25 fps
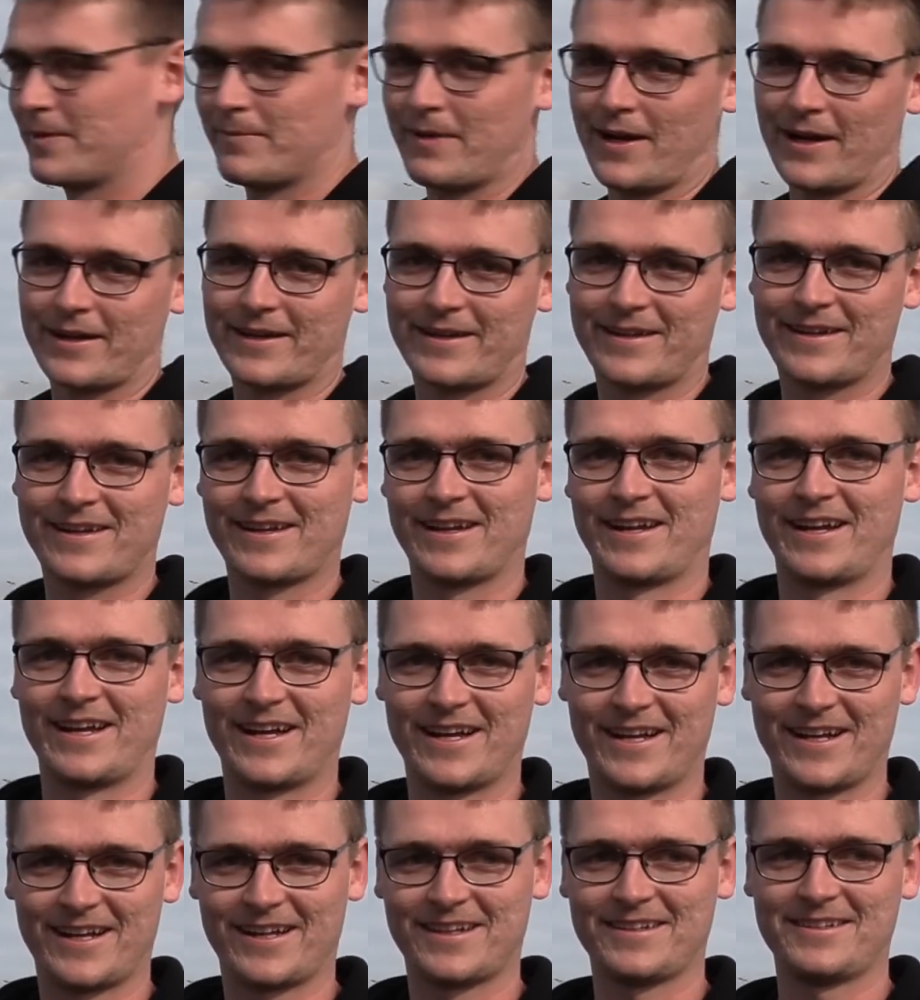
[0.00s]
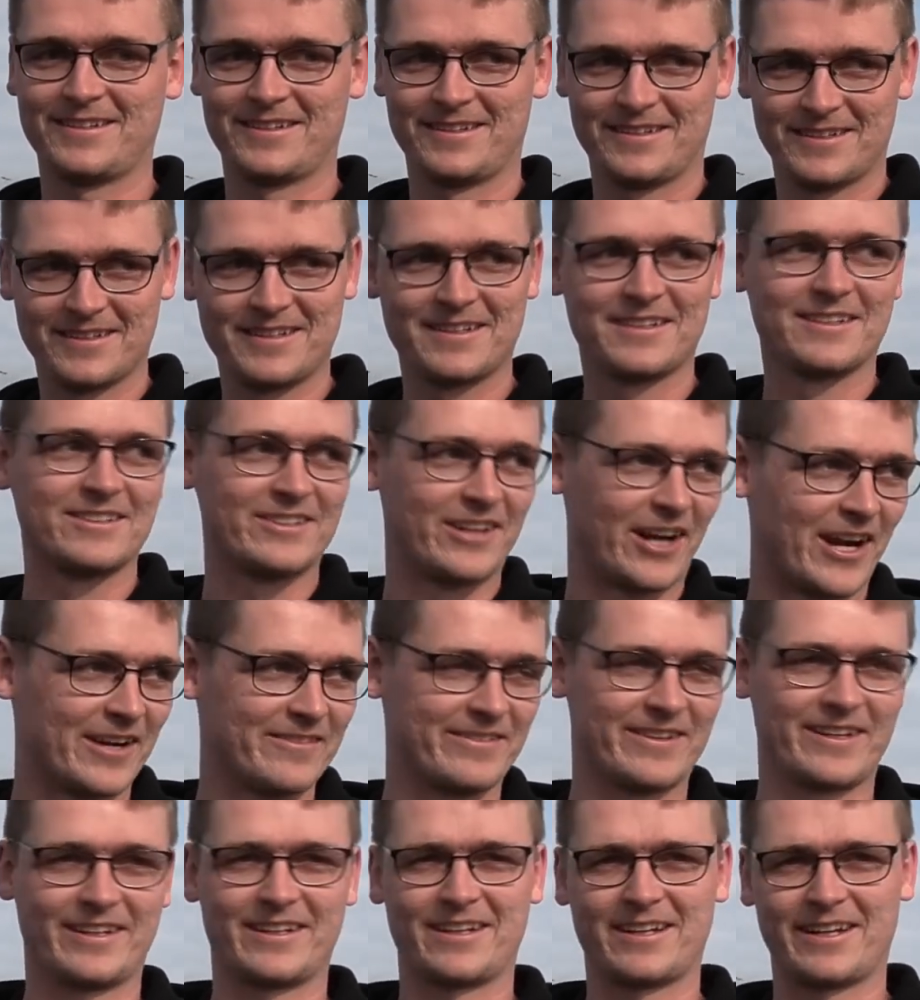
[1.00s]
be back uh,
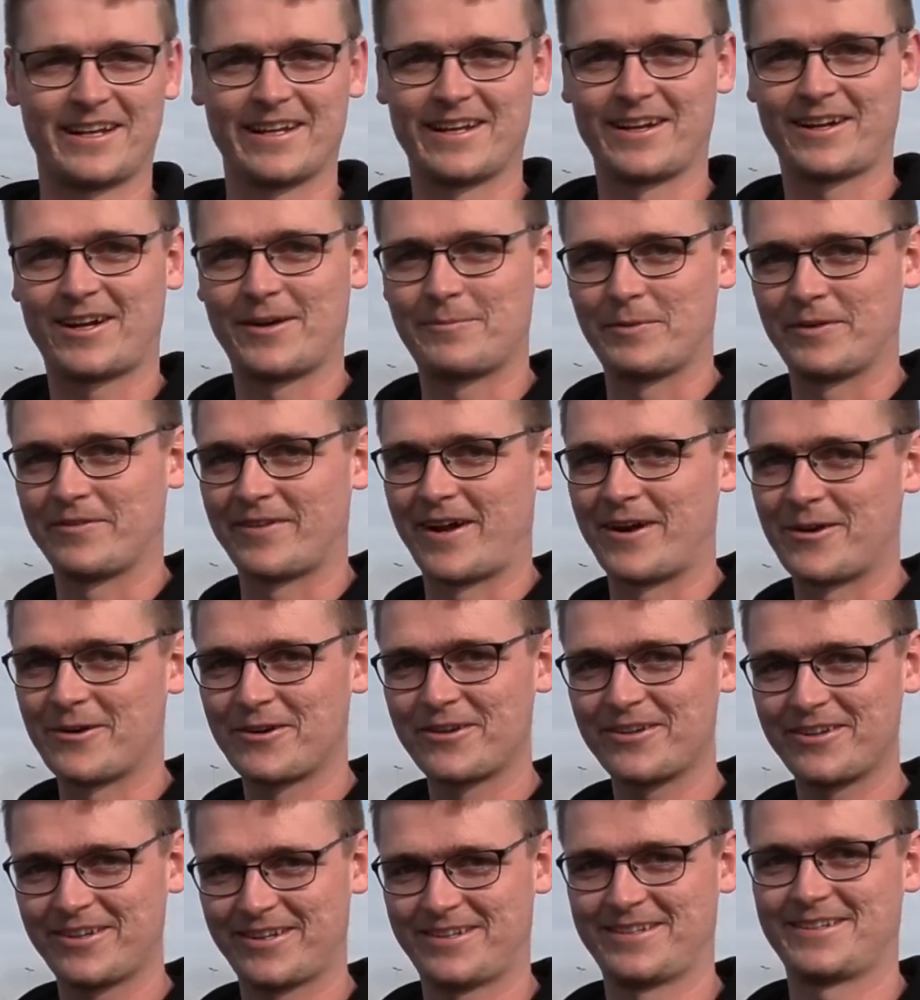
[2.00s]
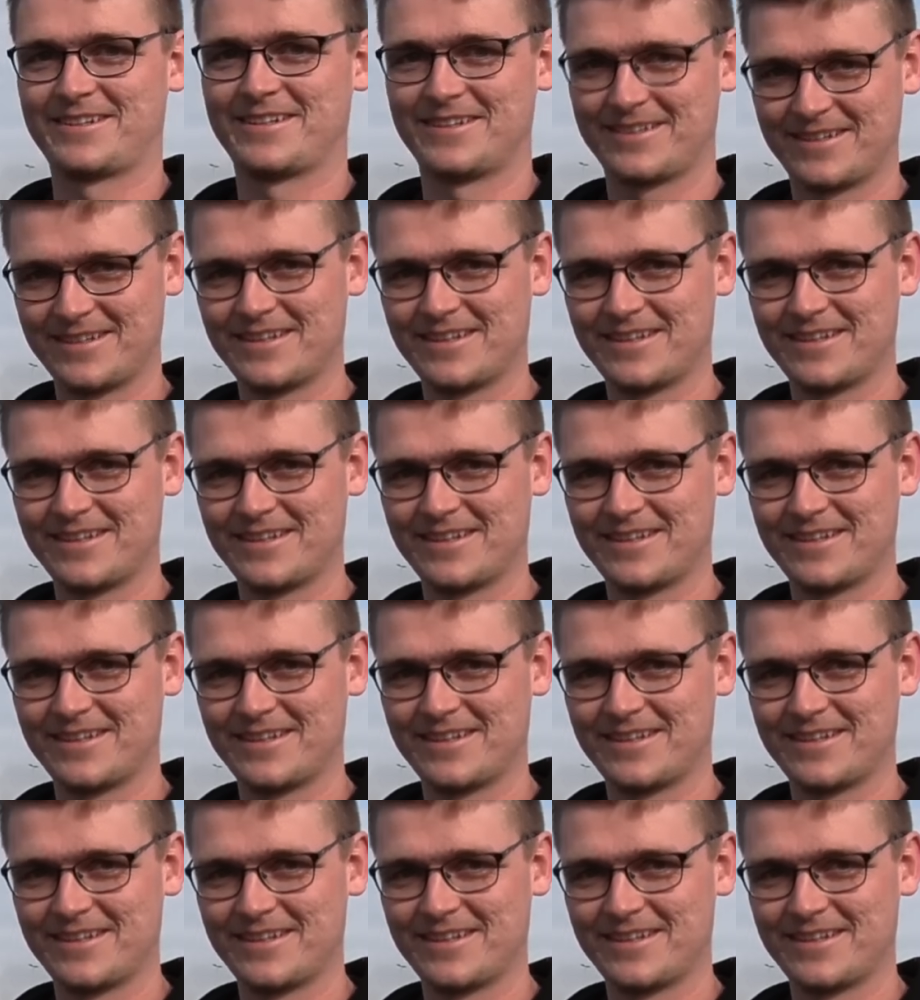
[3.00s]
driving in a couple of hours.